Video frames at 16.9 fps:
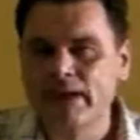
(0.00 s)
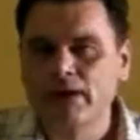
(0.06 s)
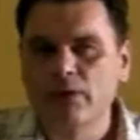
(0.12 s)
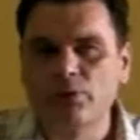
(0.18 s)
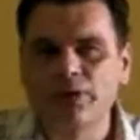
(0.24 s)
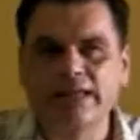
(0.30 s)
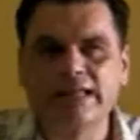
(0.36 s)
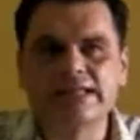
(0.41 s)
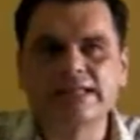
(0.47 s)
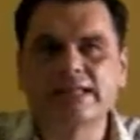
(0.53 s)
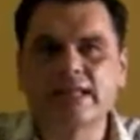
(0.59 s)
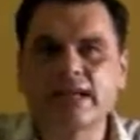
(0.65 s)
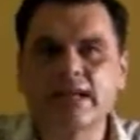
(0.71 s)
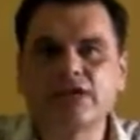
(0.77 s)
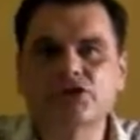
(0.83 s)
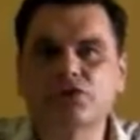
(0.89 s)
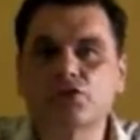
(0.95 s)
we can
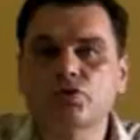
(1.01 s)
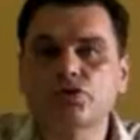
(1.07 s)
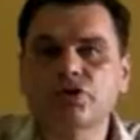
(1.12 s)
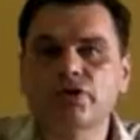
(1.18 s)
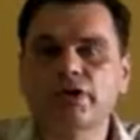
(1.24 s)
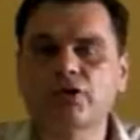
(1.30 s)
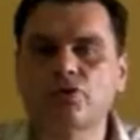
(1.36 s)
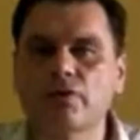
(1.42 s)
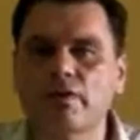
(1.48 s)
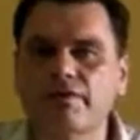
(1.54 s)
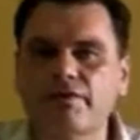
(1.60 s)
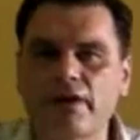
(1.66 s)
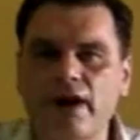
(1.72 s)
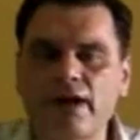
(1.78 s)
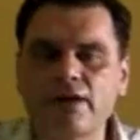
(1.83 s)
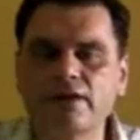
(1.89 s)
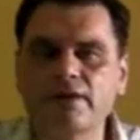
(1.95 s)
say socially to a
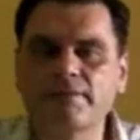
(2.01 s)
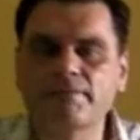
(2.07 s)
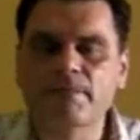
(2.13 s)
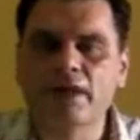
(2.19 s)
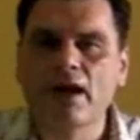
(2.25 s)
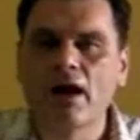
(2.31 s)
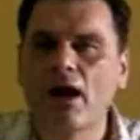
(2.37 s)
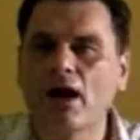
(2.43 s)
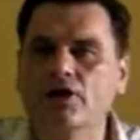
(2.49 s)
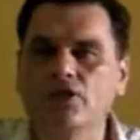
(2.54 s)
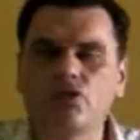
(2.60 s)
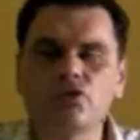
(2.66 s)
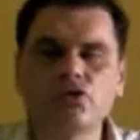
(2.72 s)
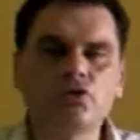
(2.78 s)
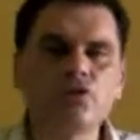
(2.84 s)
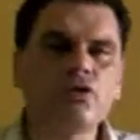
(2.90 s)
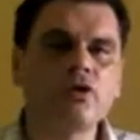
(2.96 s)
friend, are you
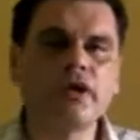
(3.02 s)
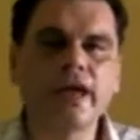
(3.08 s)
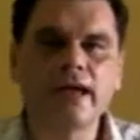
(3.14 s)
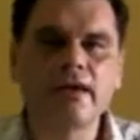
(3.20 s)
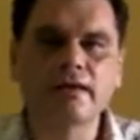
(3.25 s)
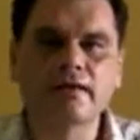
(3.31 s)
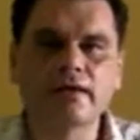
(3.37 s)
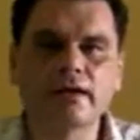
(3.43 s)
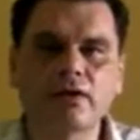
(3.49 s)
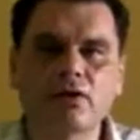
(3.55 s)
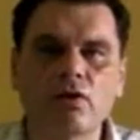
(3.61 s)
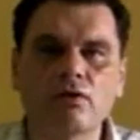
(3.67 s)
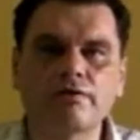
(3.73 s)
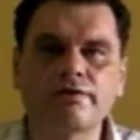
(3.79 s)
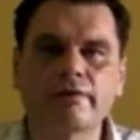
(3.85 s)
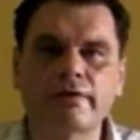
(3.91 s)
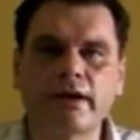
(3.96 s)
doing anything
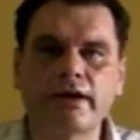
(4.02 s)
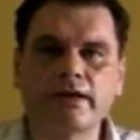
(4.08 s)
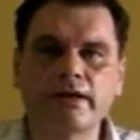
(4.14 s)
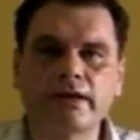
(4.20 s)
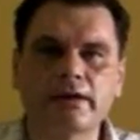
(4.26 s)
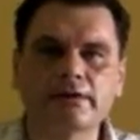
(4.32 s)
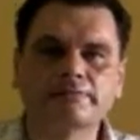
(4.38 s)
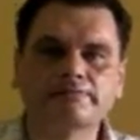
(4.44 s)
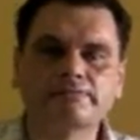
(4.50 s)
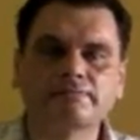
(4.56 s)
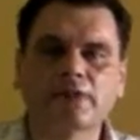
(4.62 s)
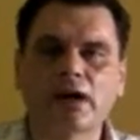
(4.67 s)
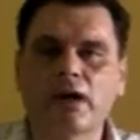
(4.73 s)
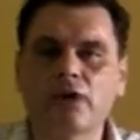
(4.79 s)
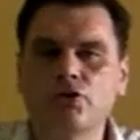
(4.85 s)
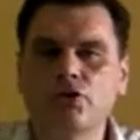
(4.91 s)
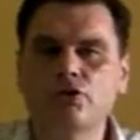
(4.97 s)
on Friday?
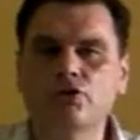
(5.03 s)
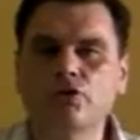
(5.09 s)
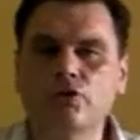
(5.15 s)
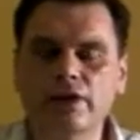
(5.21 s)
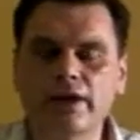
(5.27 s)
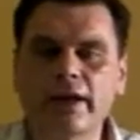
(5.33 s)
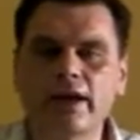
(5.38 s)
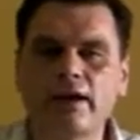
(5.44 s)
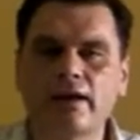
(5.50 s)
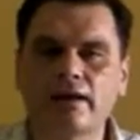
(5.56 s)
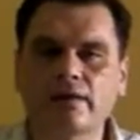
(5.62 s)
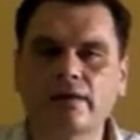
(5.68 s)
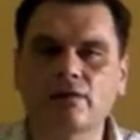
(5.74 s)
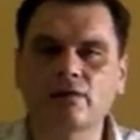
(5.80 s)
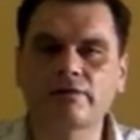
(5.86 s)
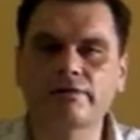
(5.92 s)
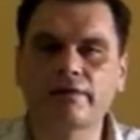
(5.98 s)
Are you doing
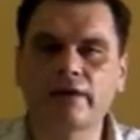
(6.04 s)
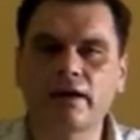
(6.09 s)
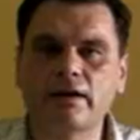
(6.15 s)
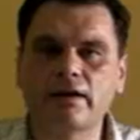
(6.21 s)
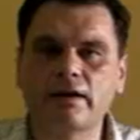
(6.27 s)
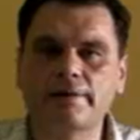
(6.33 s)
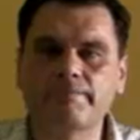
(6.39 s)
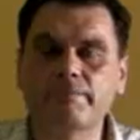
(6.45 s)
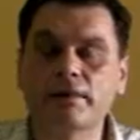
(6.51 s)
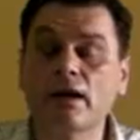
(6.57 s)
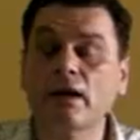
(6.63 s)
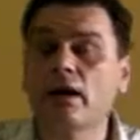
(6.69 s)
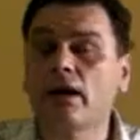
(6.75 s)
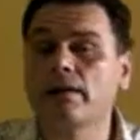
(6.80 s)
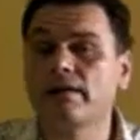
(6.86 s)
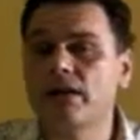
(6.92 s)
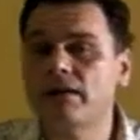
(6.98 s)
anything on Friday?
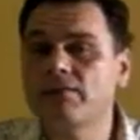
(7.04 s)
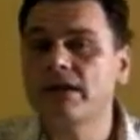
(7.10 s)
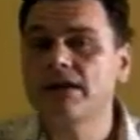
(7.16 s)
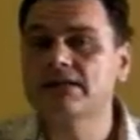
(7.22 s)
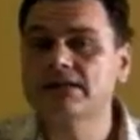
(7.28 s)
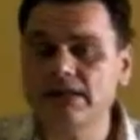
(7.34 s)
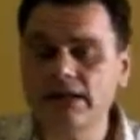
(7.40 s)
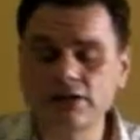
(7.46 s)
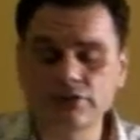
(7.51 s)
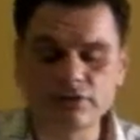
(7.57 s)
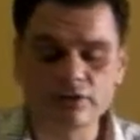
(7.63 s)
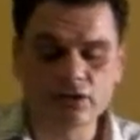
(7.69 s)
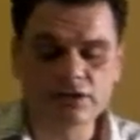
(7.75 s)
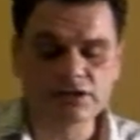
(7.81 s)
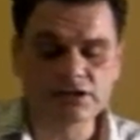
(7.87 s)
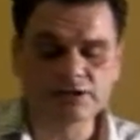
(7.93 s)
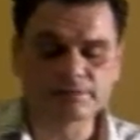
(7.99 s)
And they may say to
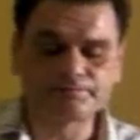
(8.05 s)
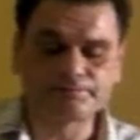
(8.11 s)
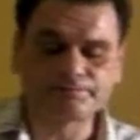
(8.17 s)
us,